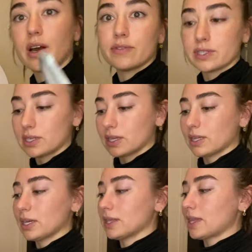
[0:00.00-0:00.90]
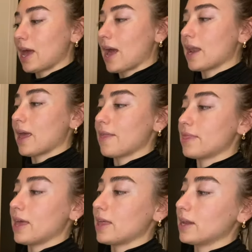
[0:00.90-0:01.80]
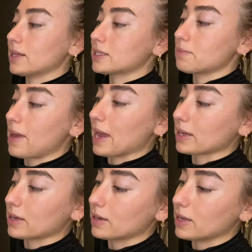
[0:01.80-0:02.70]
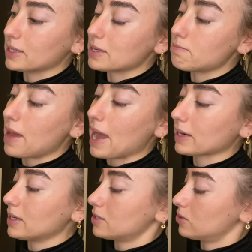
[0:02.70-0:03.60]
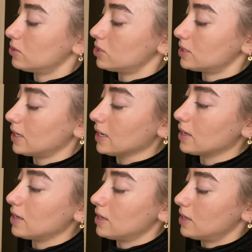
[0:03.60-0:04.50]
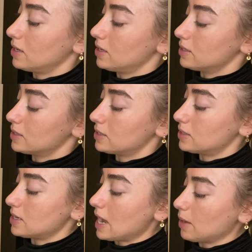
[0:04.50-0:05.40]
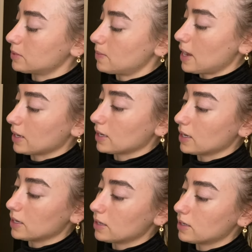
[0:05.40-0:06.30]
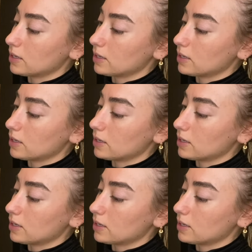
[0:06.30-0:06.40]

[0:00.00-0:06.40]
obviously clean that and then it's a magnet. So it just like snaps back in.